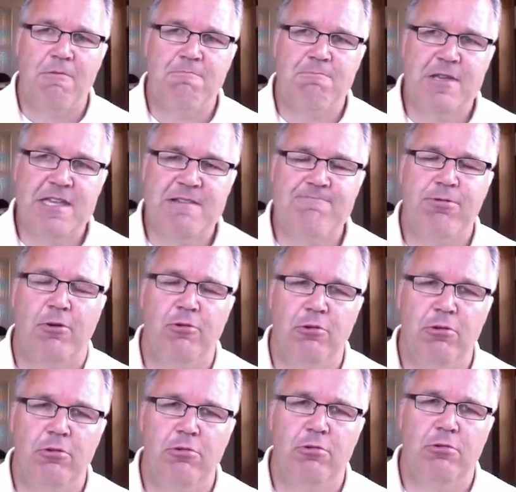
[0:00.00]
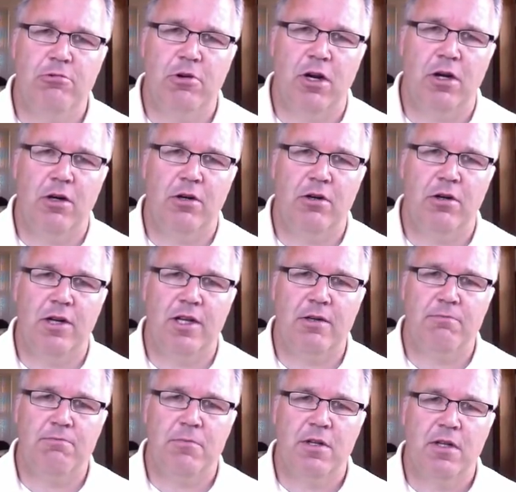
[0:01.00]
people who are hurting.
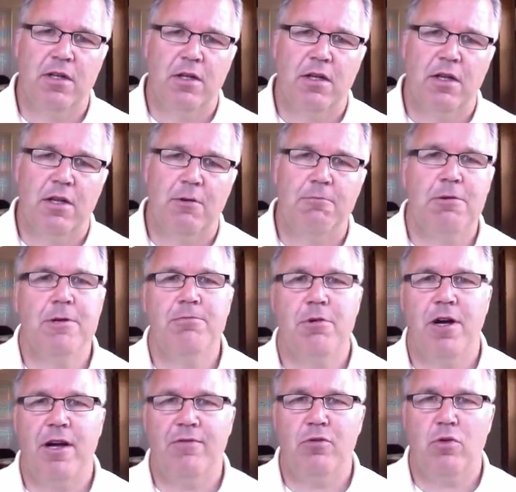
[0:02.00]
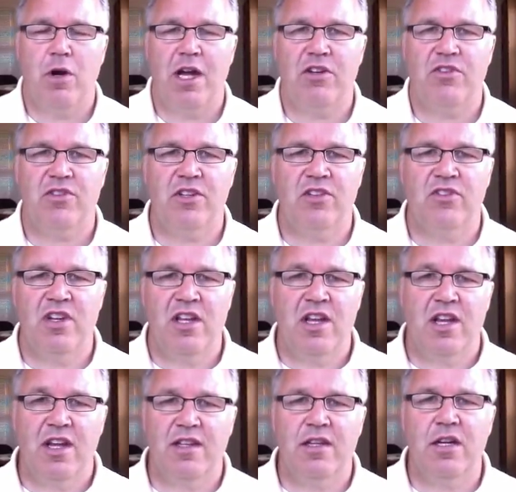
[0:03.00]
People have questions,
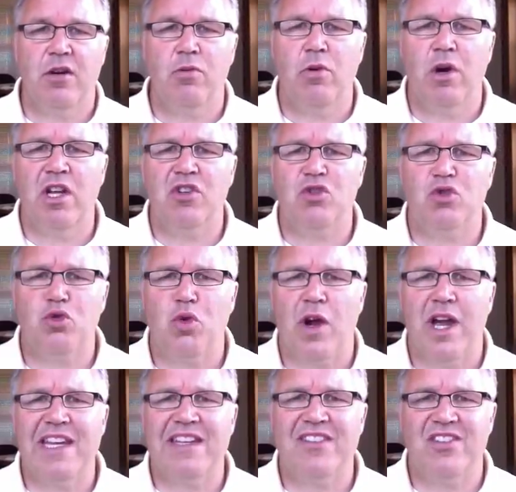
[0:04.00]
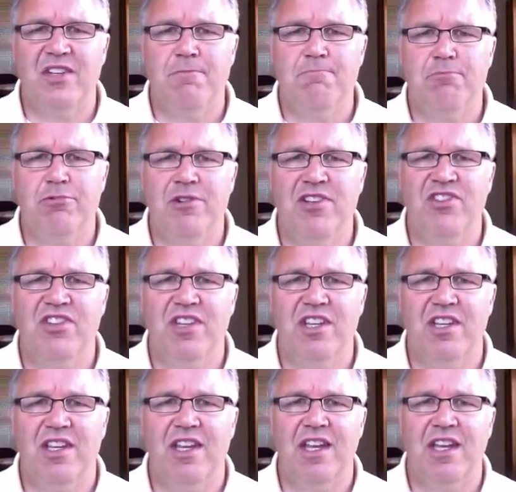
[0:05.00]
and they don't want trite,
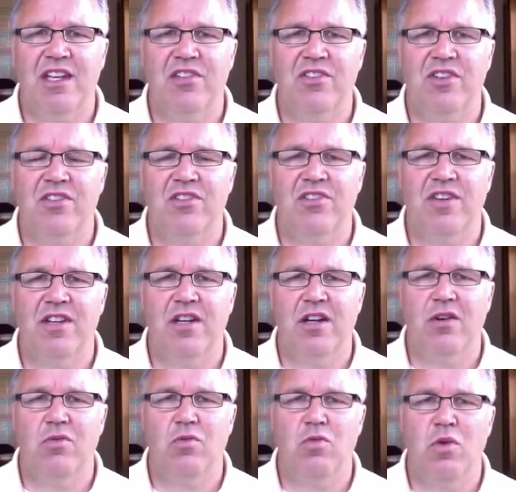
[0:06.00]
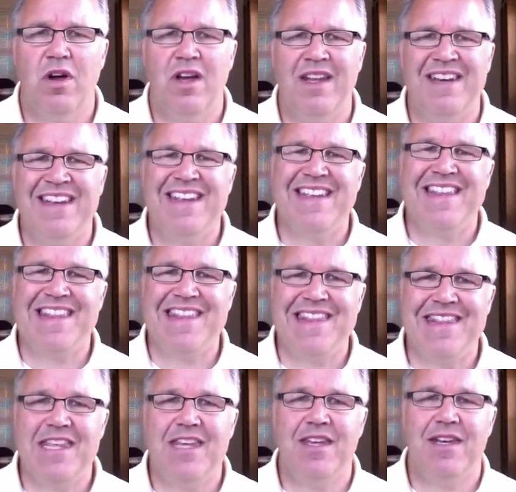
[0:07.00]
simplistic answers. They don't want
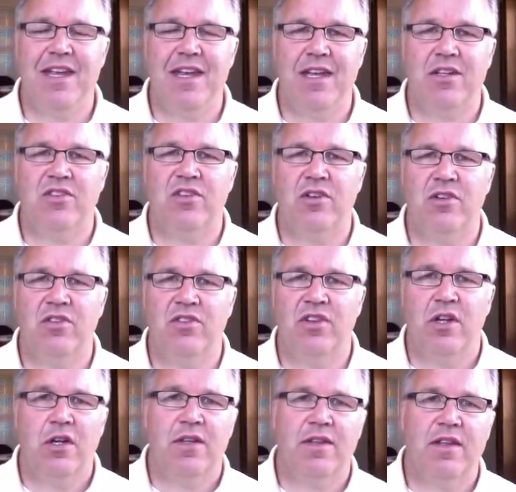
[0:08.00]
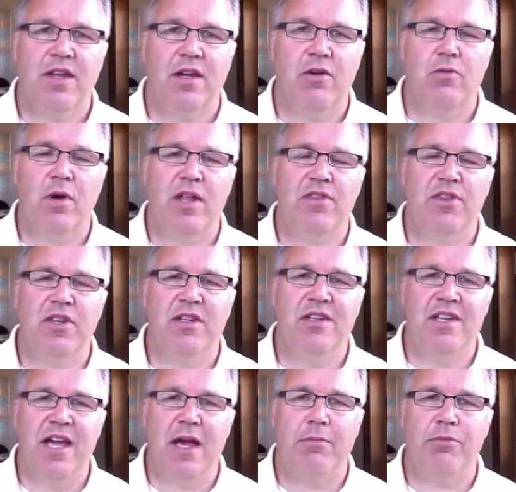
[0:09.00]
thin answers. They want the
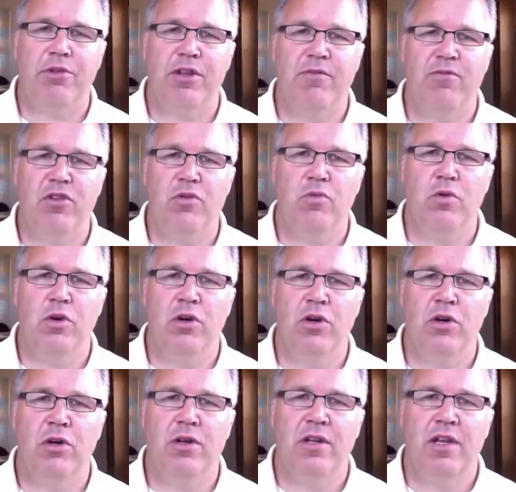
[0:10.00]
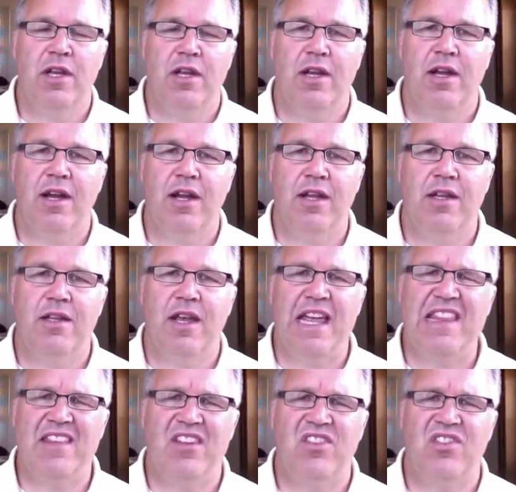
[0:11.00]
depth of the word and
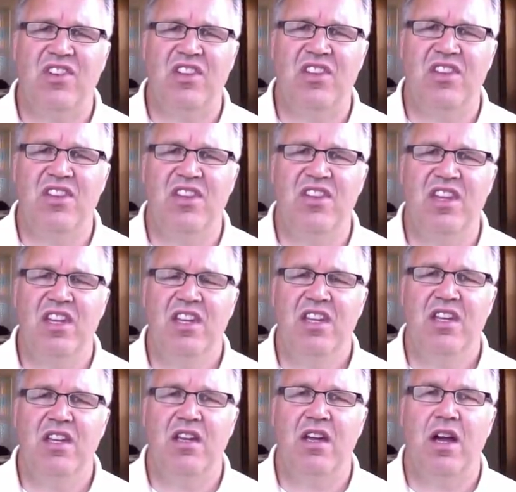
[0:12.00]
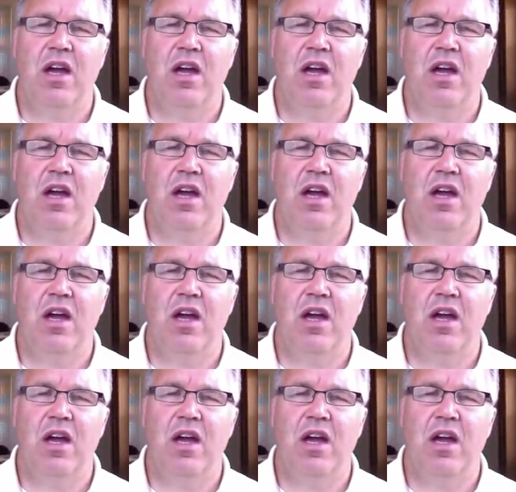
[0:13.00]
the